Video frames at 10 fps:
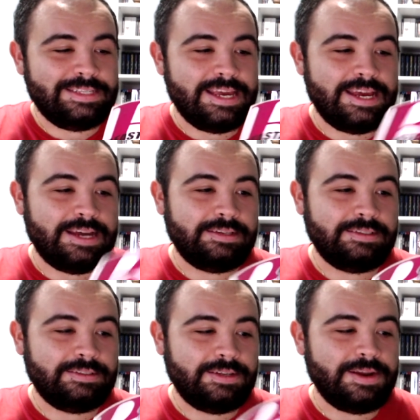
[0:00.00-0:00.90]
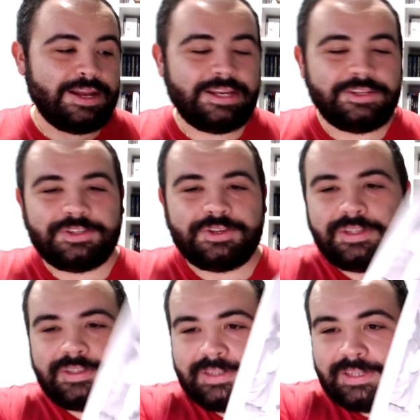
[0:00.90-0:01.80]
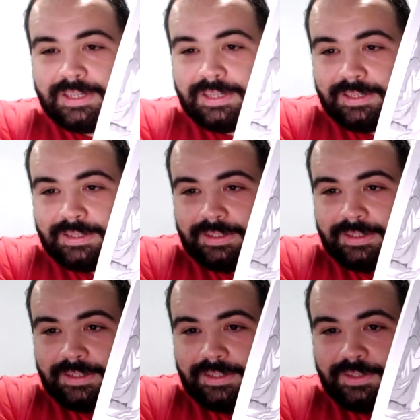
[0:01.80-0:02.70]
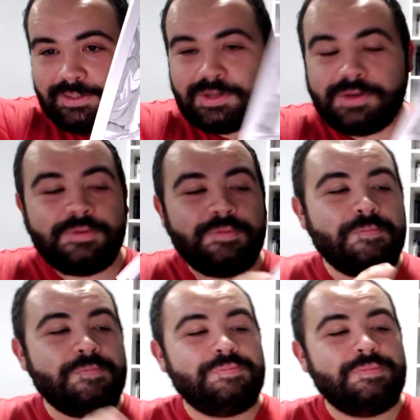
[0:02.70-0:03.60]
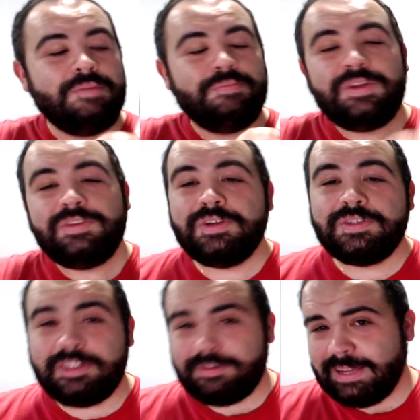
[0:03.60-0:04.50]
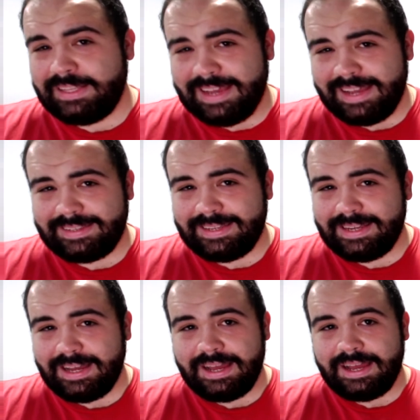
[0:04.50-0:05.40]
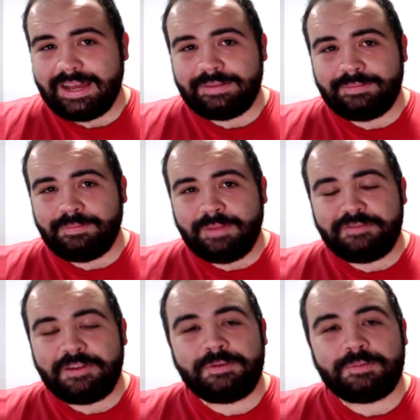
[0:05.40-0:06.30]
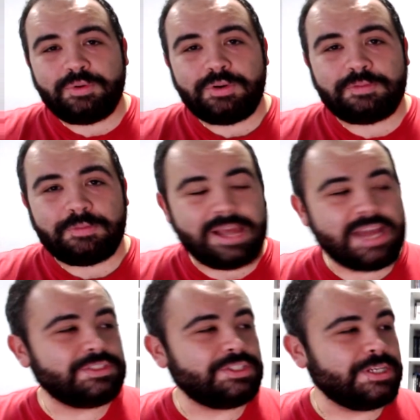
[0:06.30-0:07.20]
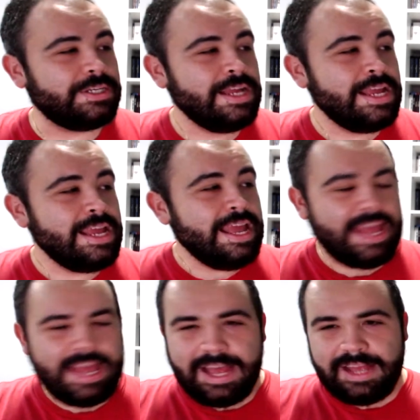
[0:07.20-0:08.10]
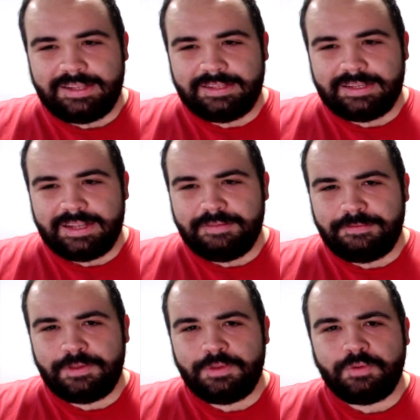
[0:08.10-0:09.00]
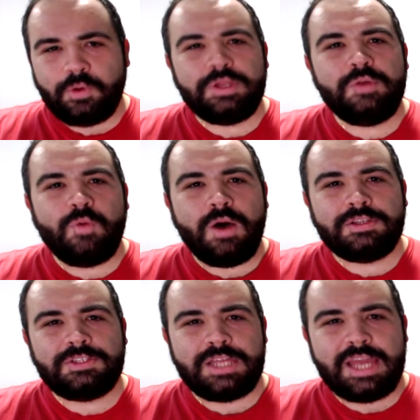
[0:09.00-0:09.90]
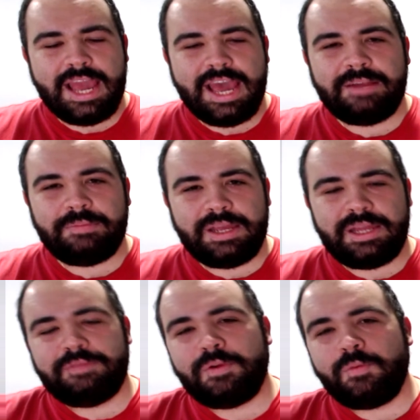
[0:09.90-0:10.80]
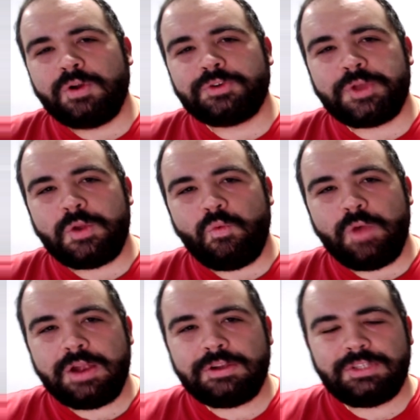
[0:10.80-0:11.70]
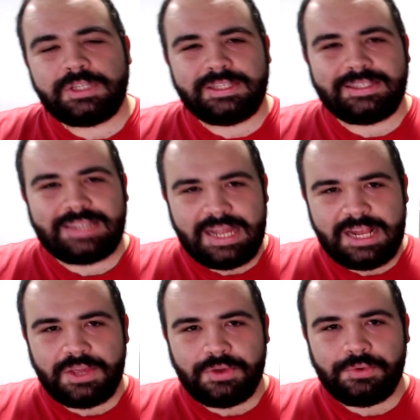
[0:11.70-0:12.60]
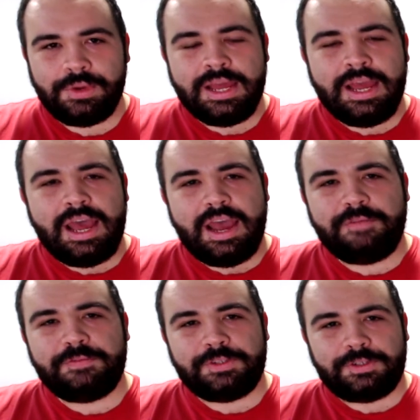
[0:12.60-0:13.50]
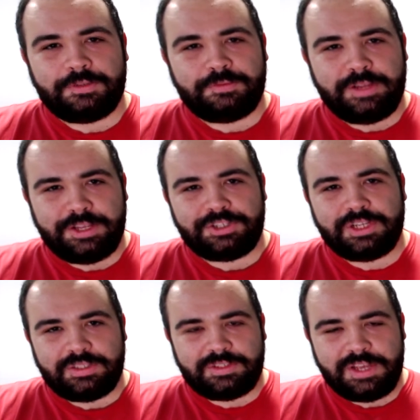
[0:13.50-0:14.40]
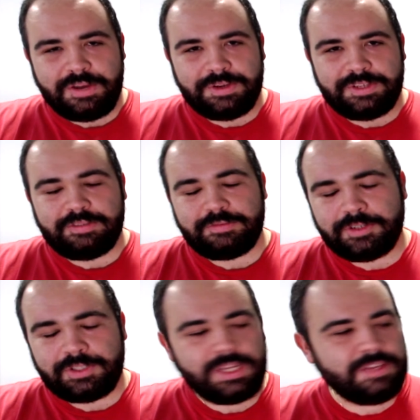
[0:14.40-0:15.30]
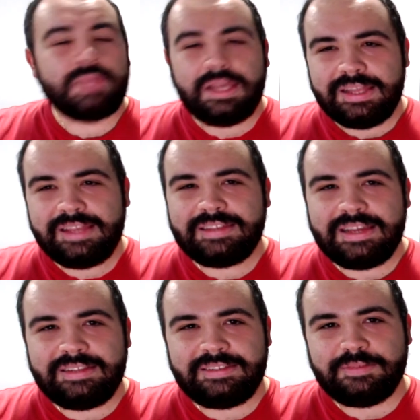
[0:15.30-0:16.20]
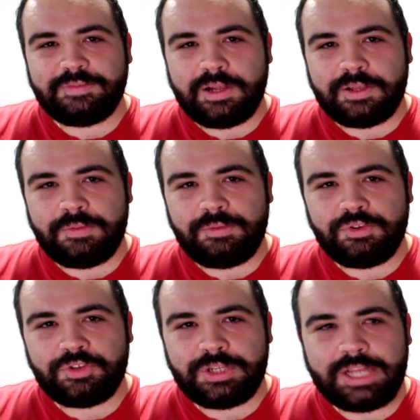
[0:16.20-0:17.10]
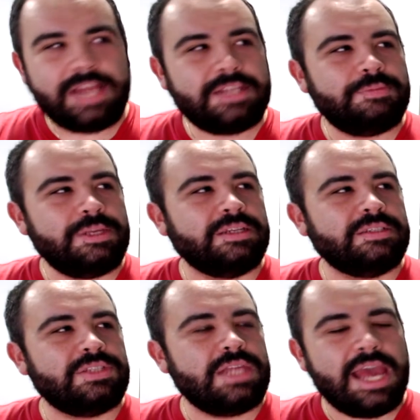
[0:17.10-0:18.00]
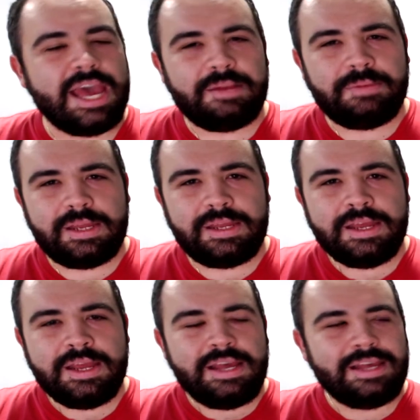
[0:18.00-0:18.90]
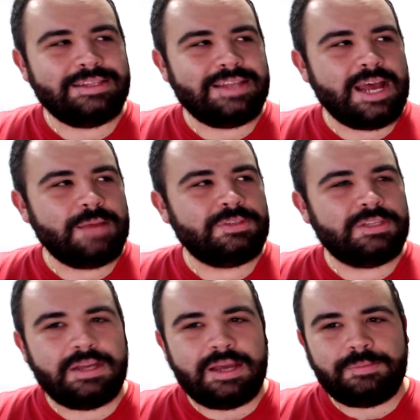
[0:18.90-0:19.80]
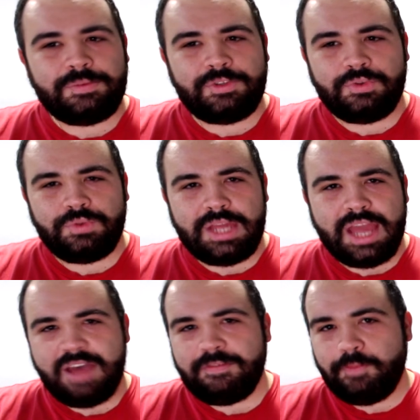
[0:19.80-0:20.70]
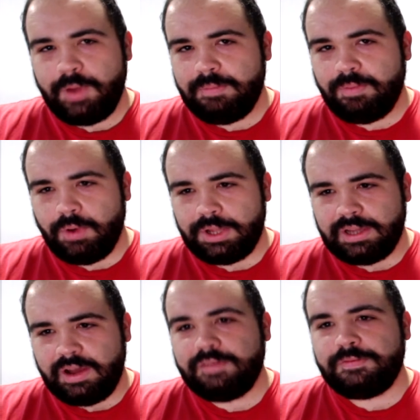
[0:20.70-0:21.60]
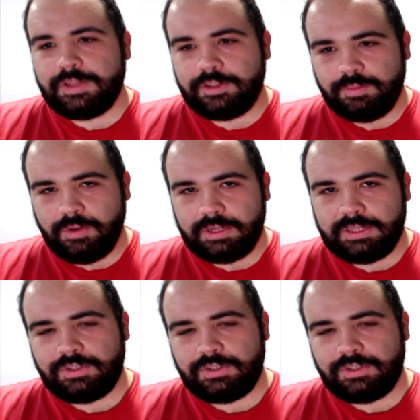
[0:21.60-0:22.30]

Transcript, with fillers: Yeah. Alright, I can show you this. So Beastars is fantastic. I, I, my favorite book from last year. And if you've only watched the anime and if you're wondering where to continue after finishing the series, the first season, this is the volume you should get because the anime adapts up to the halfway point of this book.